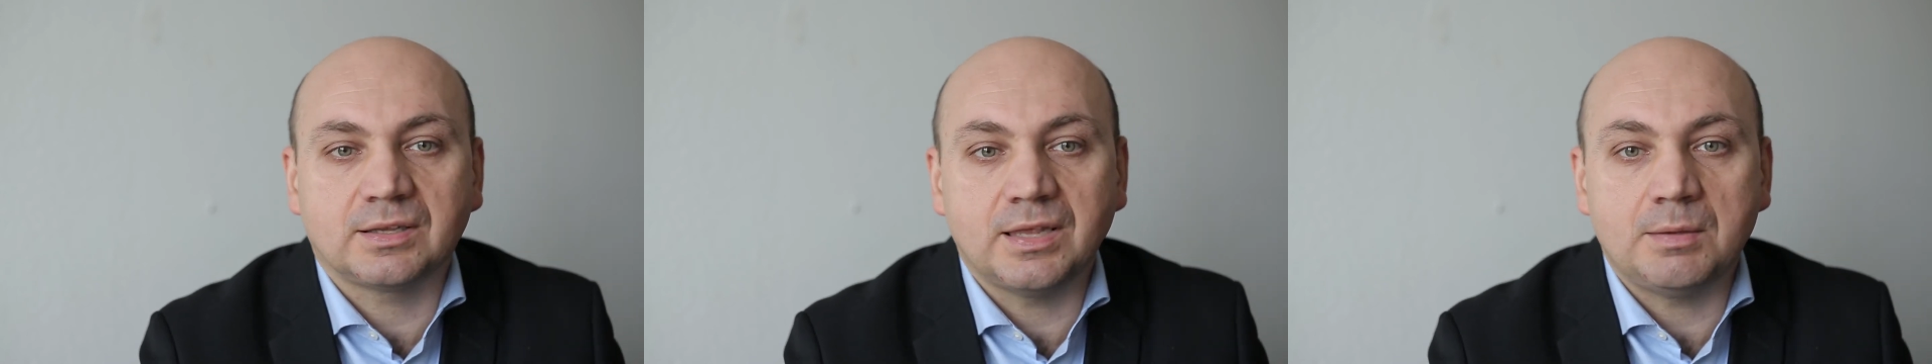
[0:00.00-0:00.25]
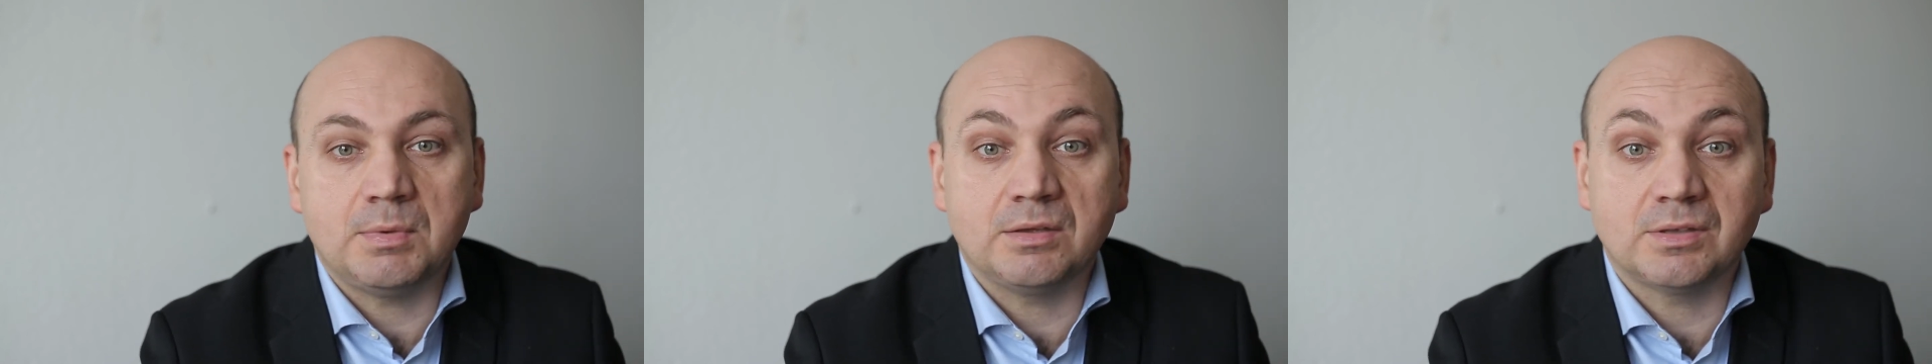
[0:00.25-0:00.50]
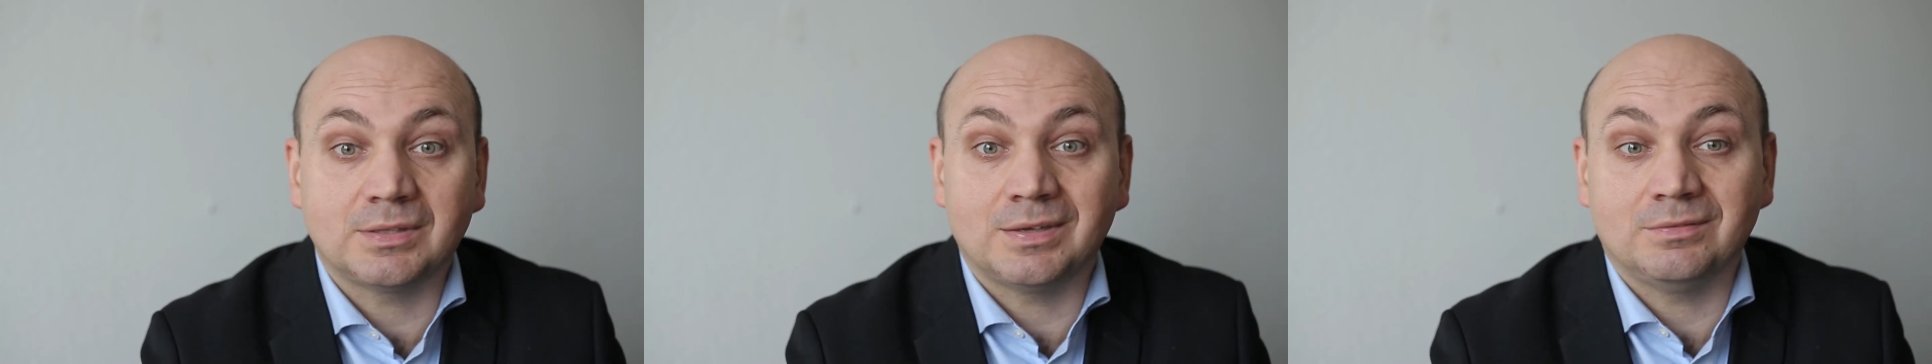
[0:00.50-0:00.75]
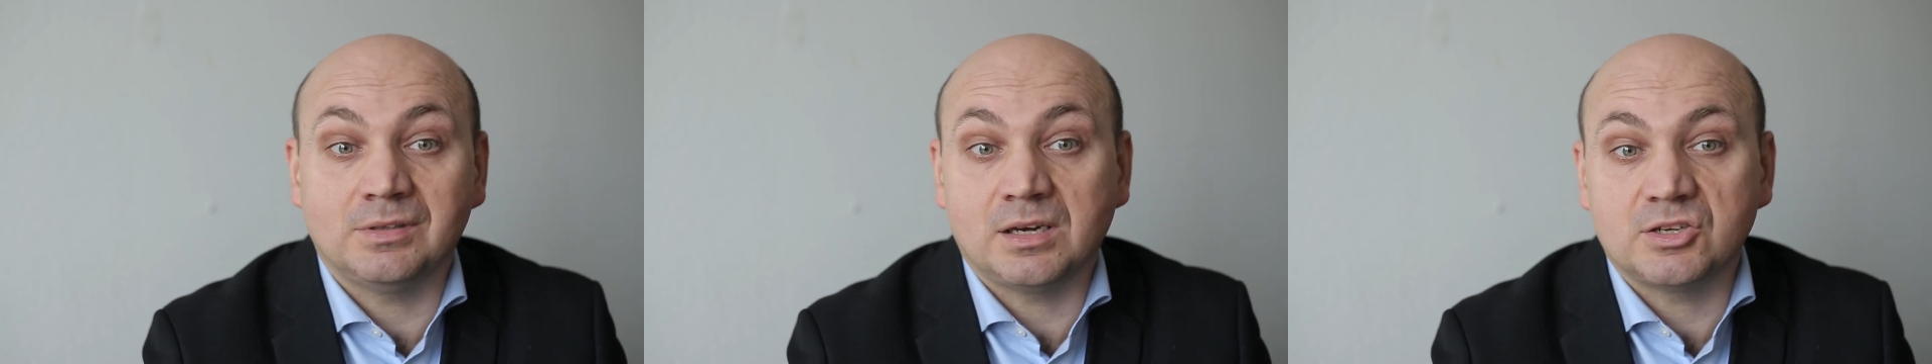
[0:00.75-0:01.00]
claiming
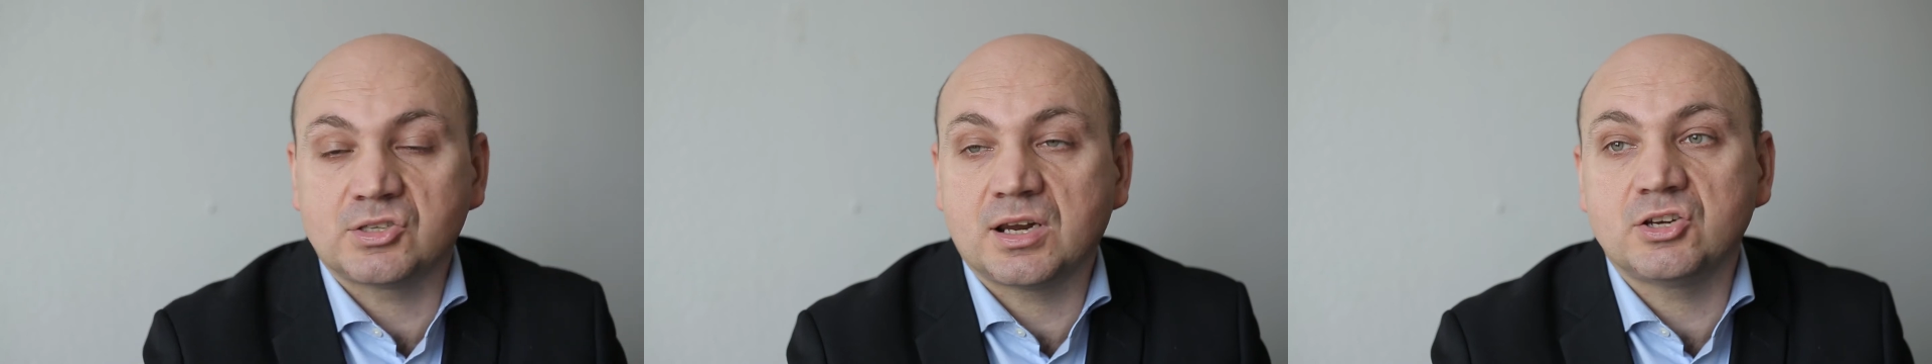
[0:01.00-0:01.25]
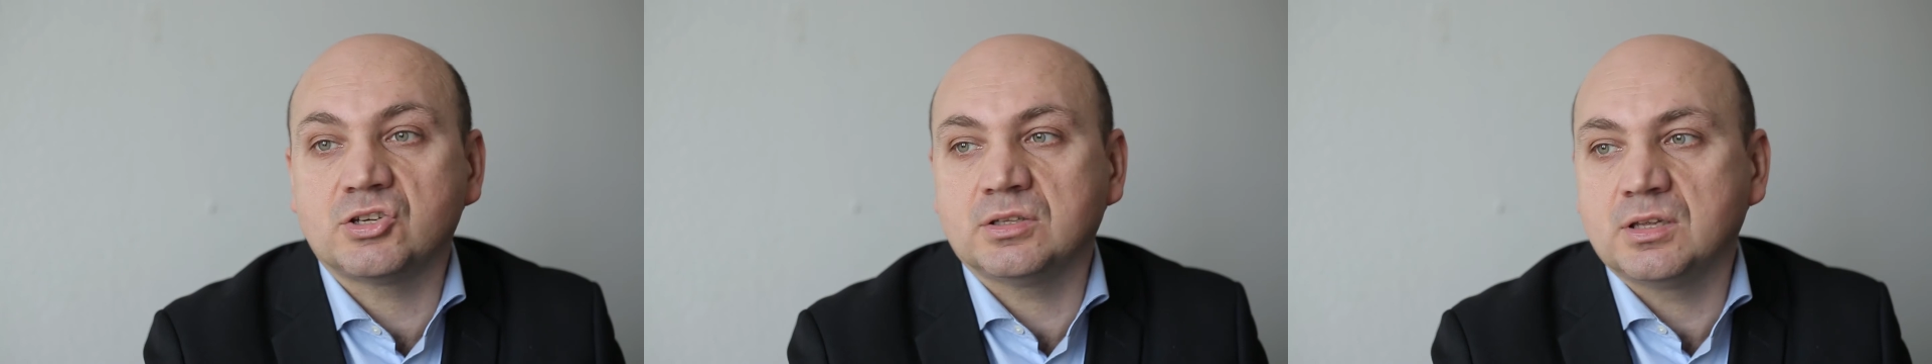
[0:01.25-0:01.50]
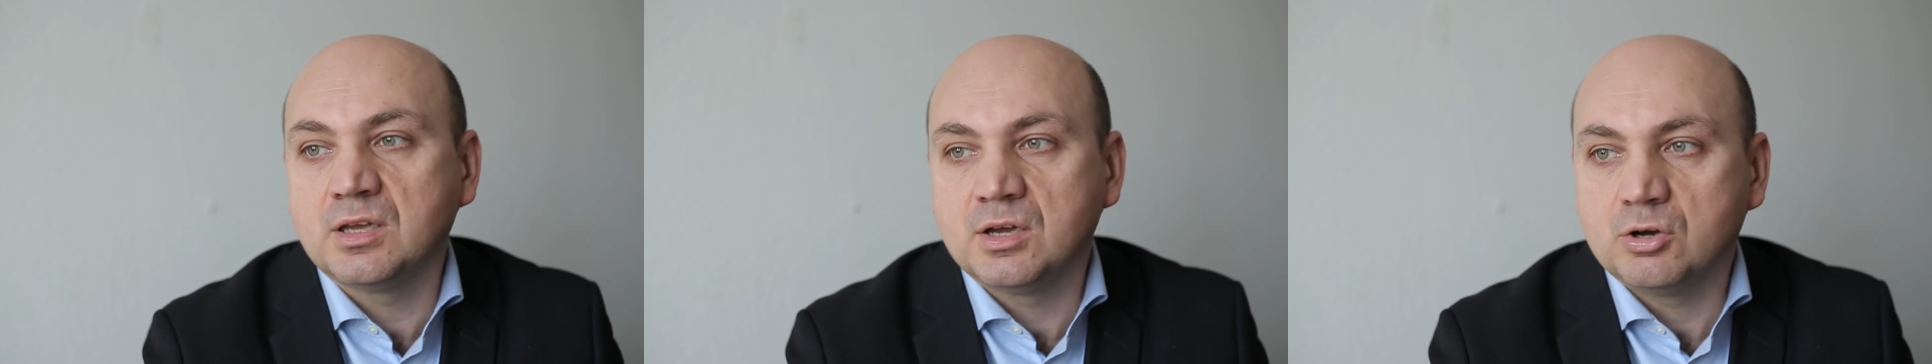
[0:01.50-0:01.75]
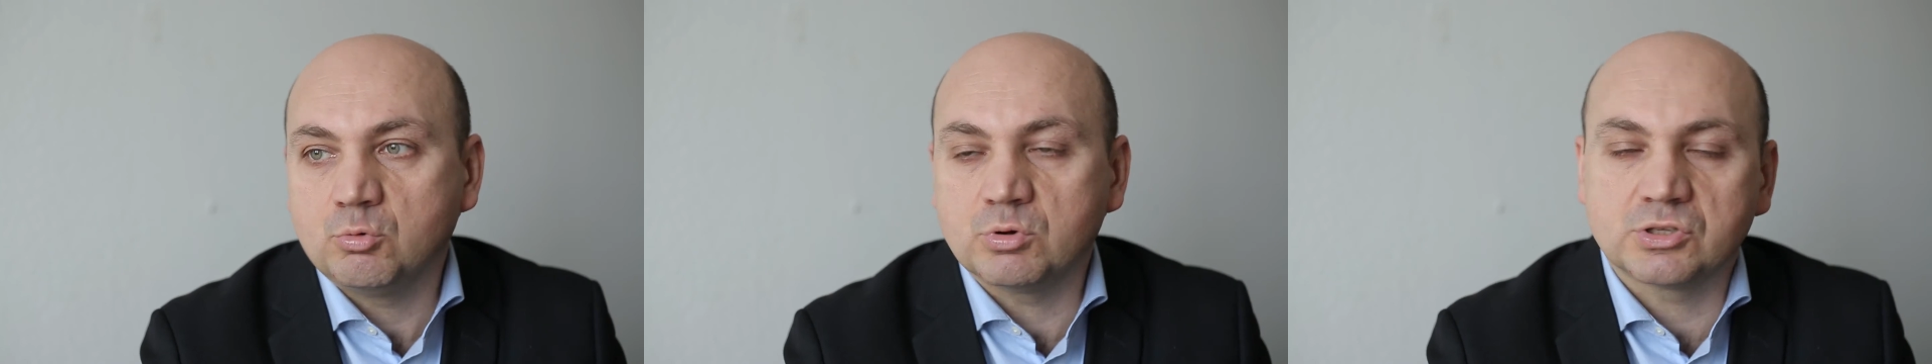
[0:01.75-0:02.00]
that the registration
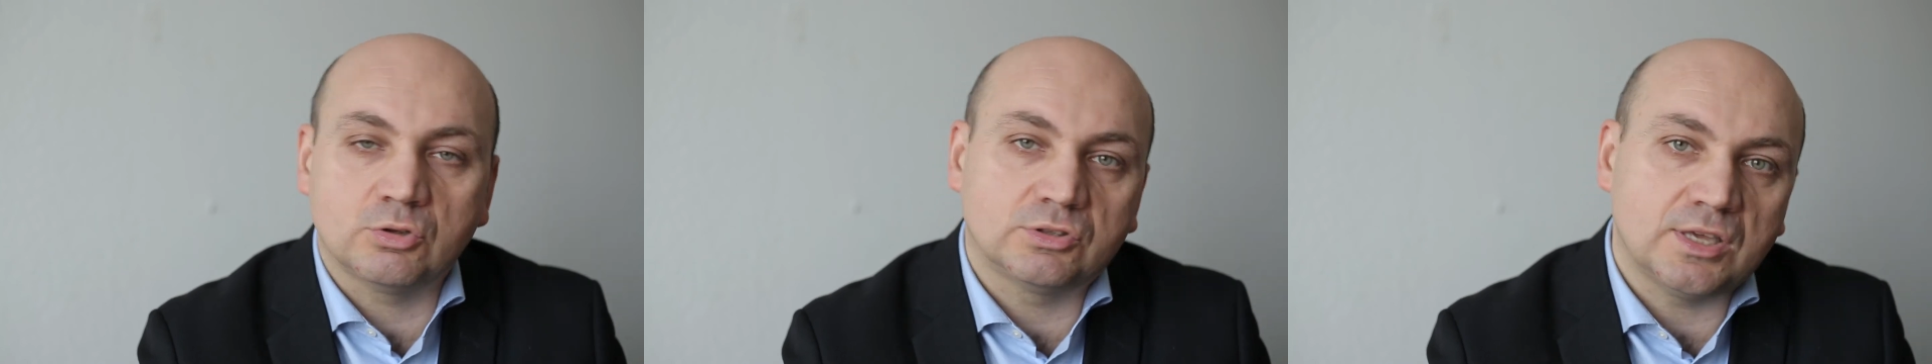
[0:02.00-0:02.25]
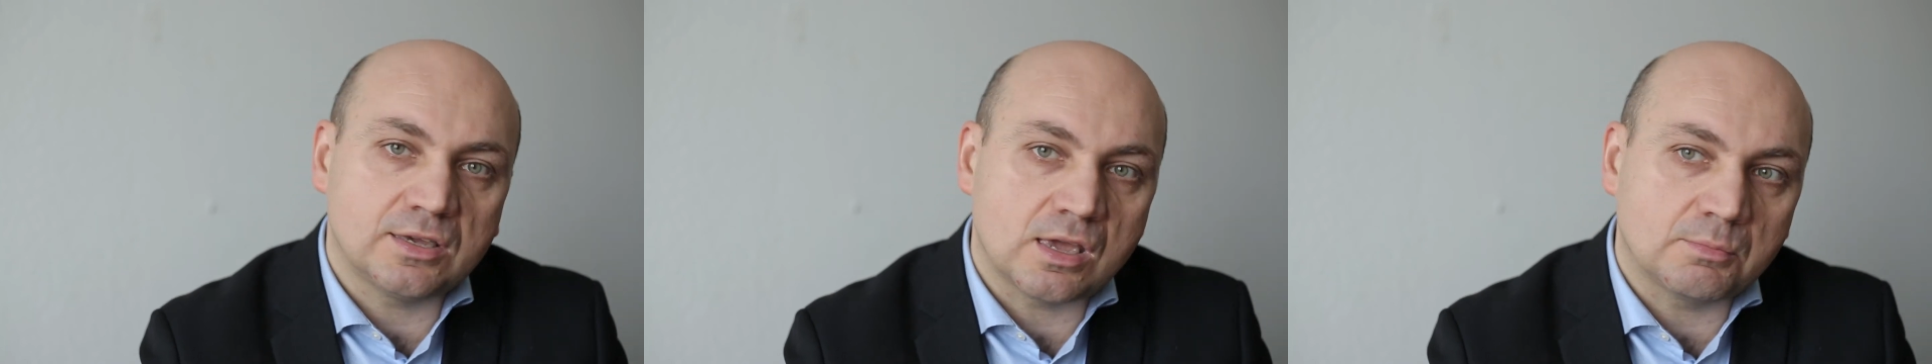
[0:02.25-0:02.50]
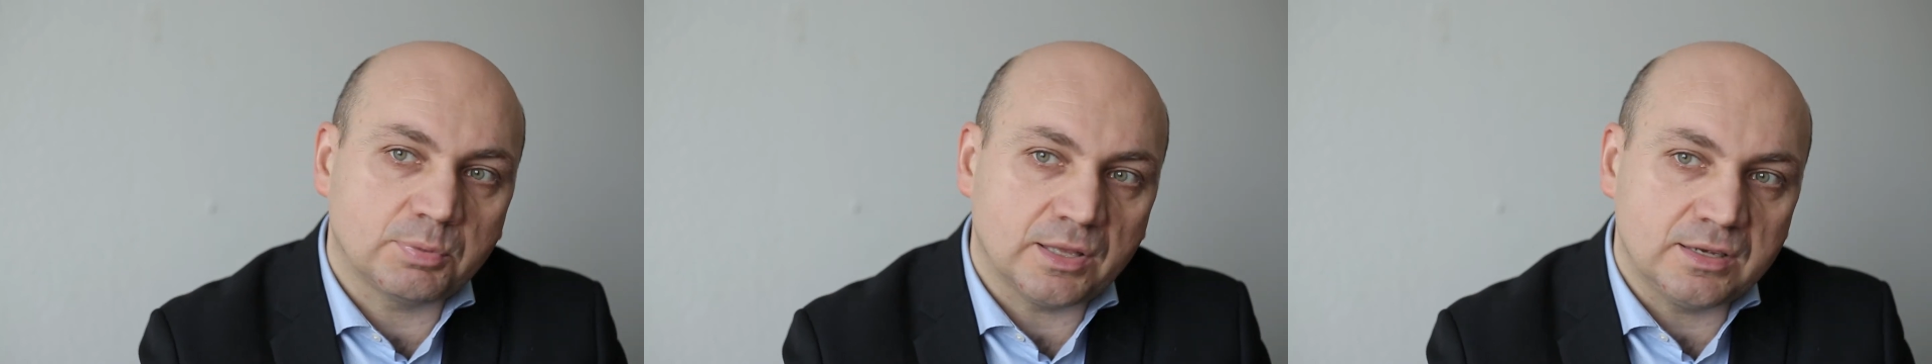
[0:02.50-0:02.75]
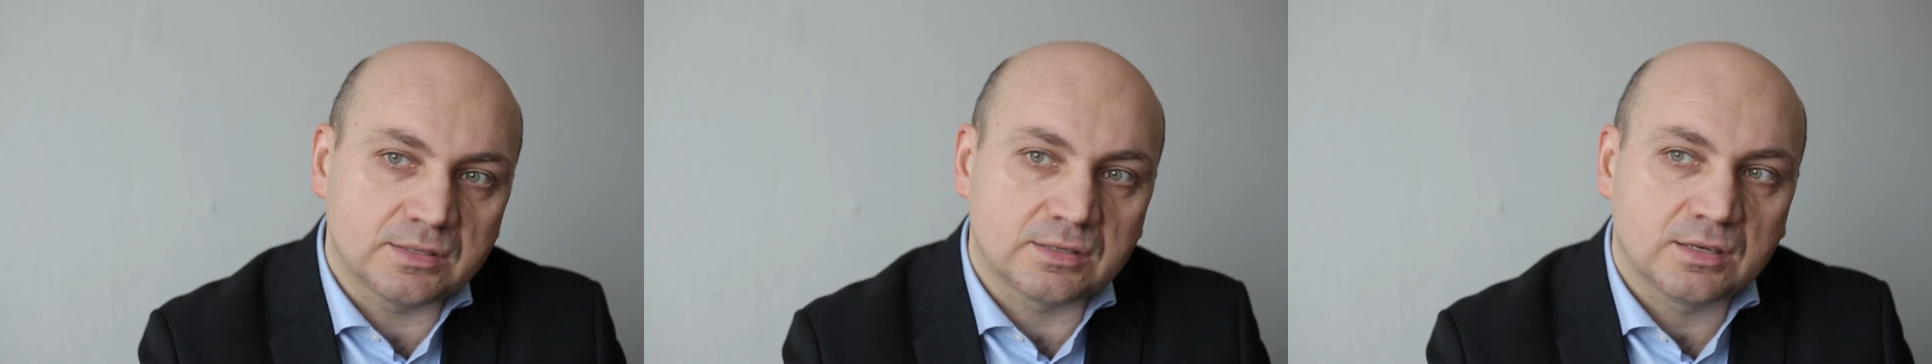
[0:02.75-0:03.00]
was not taking
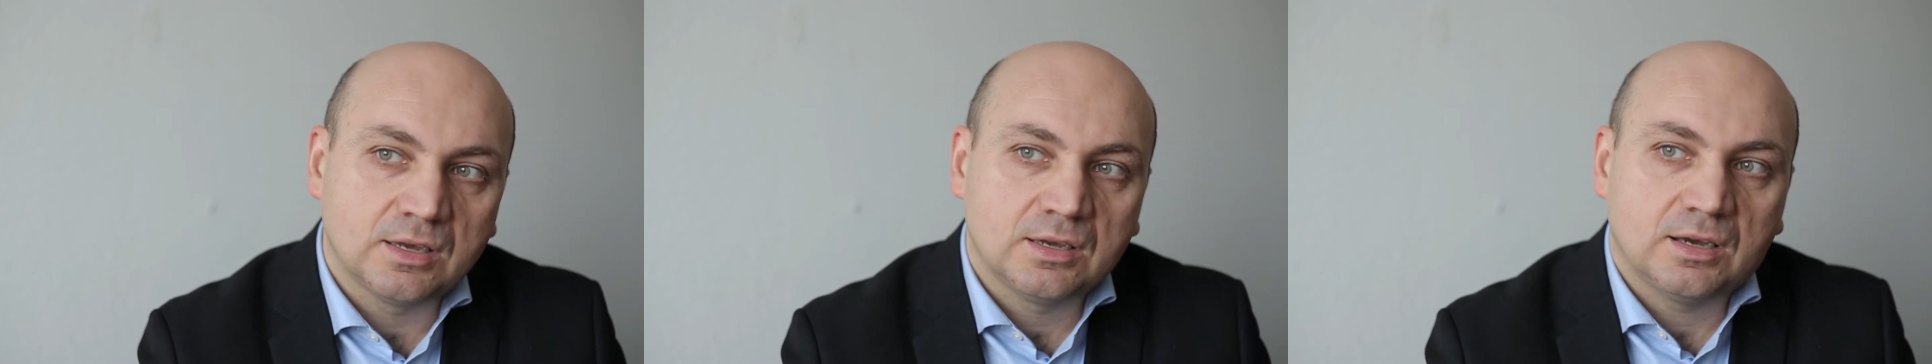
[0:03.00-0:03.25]
place,